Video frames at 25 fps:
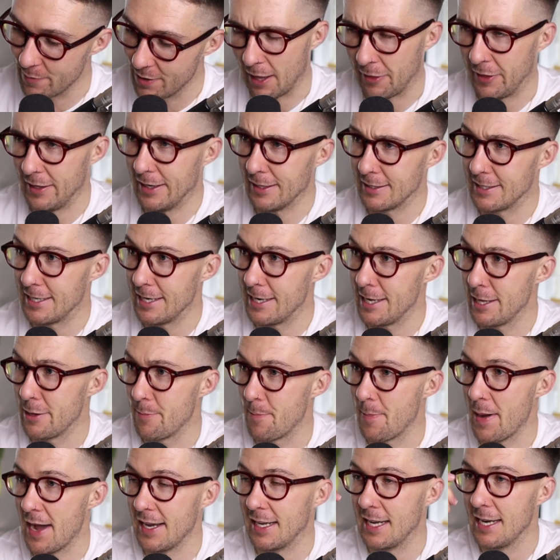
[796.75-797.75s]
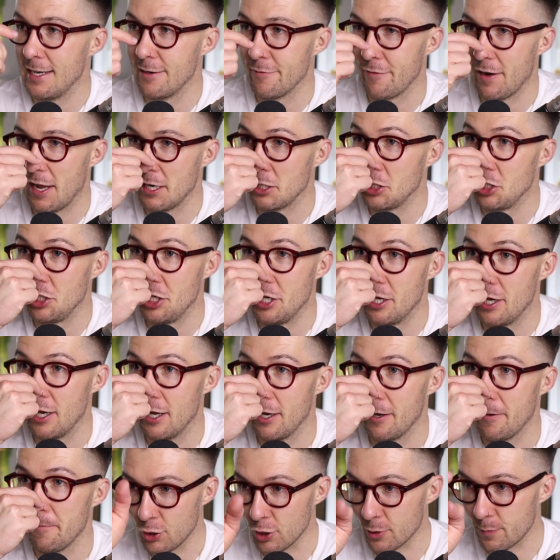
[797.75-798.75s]
I think I did it back end of last
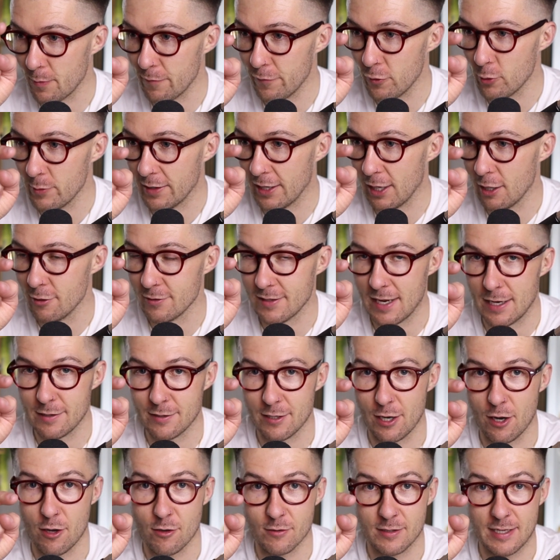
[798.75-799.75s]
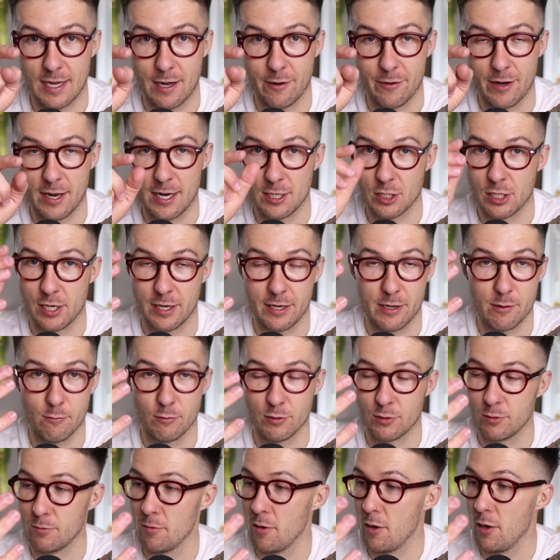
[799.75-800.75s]
year, just before we closed down to lockdown actually, and it
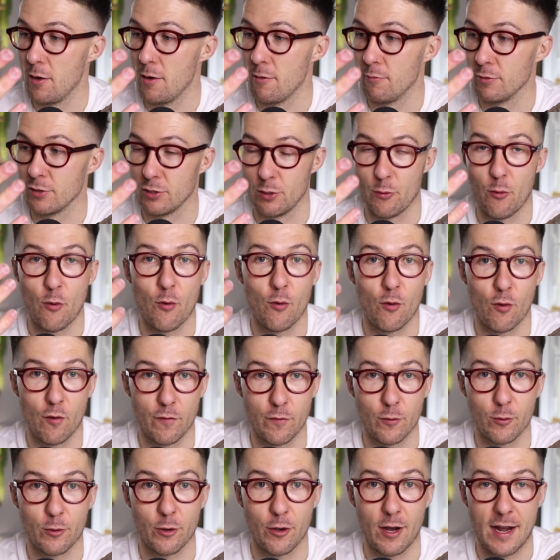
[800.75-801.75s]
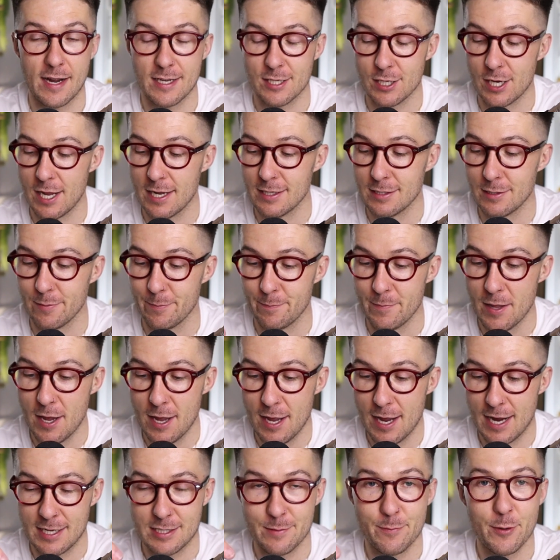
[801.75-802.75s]
was an awful cut. I actually had to
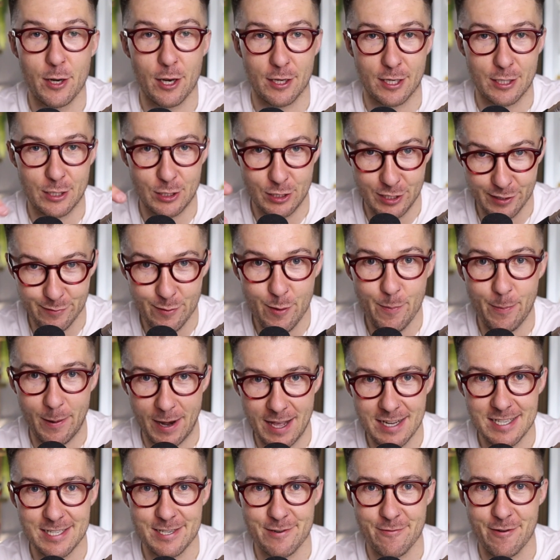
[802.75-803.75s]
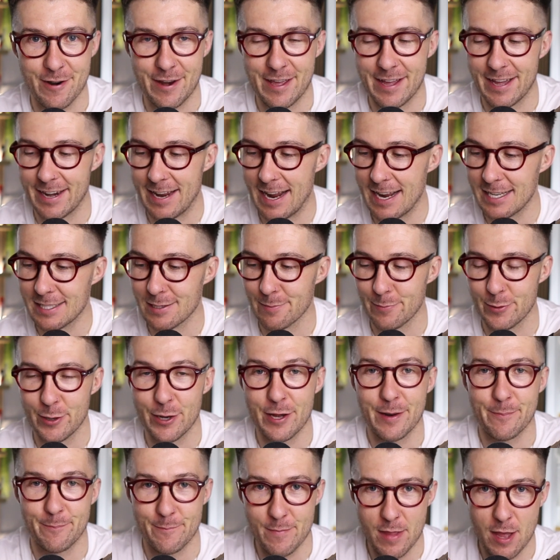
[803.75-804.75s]
put like a double plaster on it, and I had to put
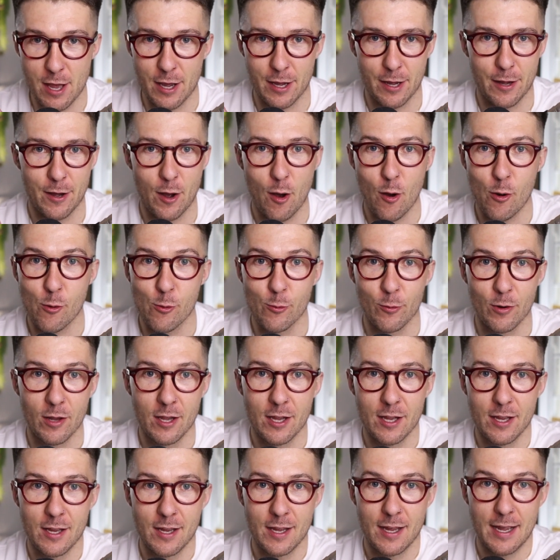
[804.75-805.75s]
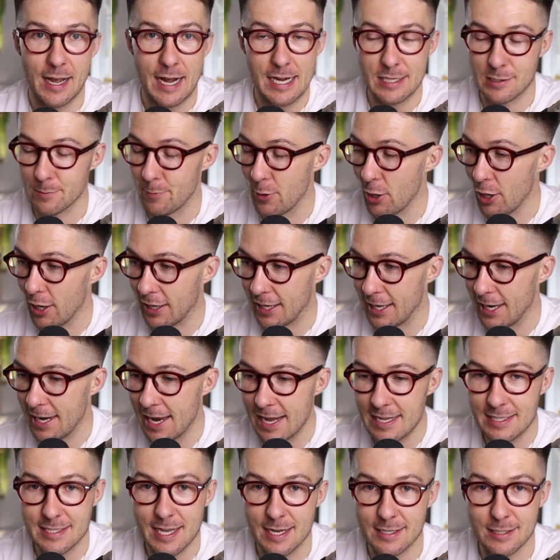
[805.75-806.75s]
a
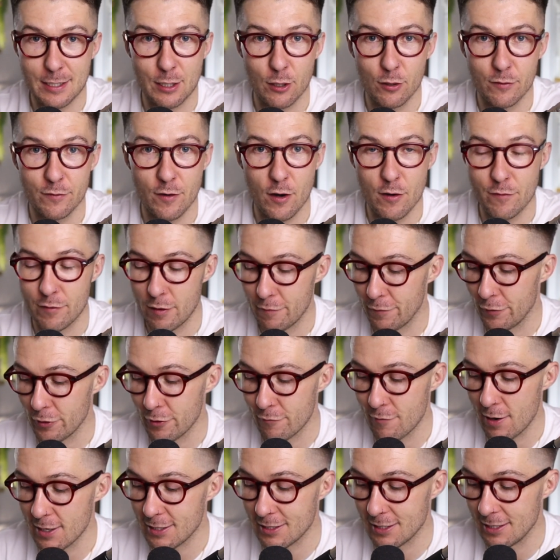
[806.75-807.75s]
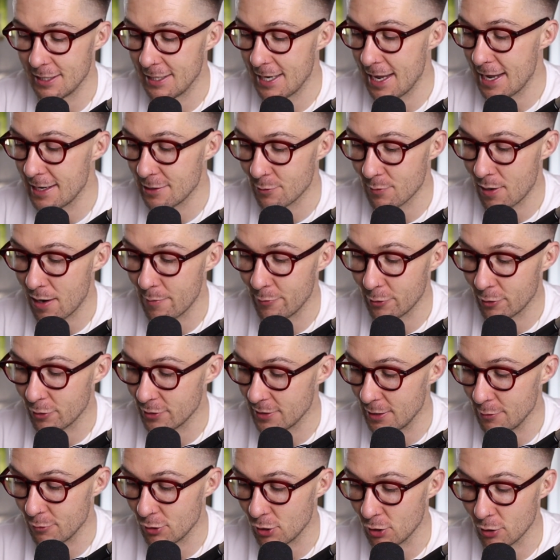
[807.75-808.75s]
latex glove over it for the rest of the day as well, because
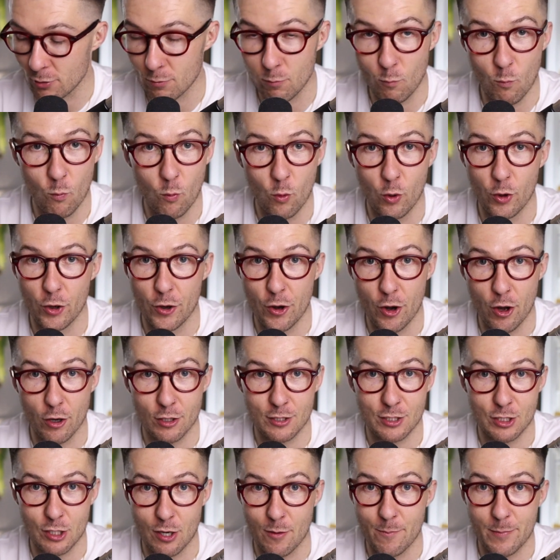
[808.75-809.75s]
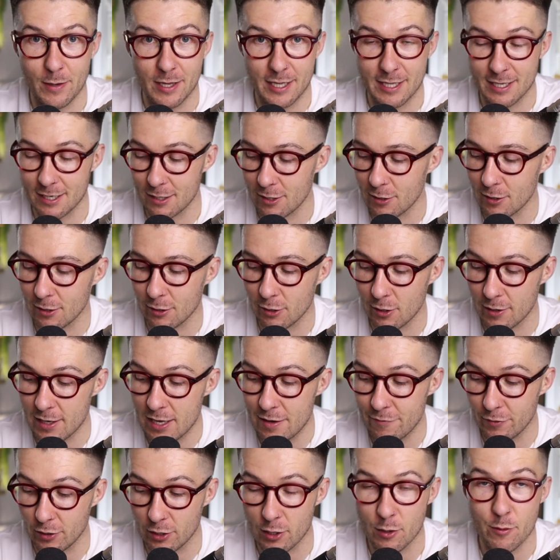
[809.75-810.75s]
it just would not stop bleeding,
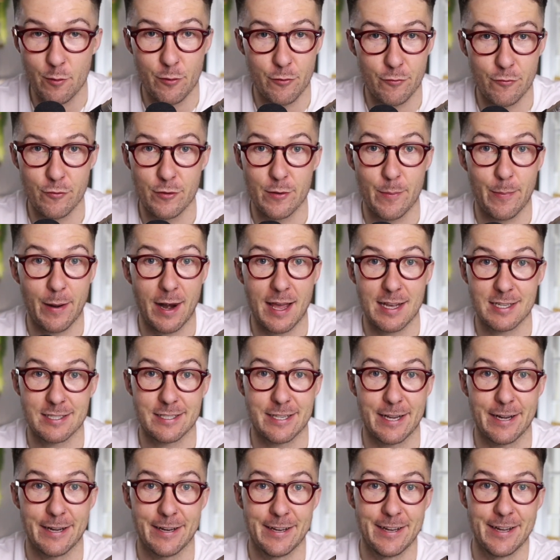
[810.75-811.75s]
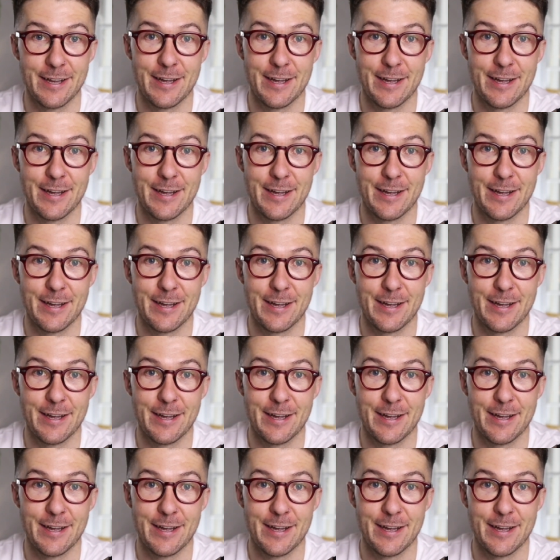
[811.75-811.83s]
even going through the plaster.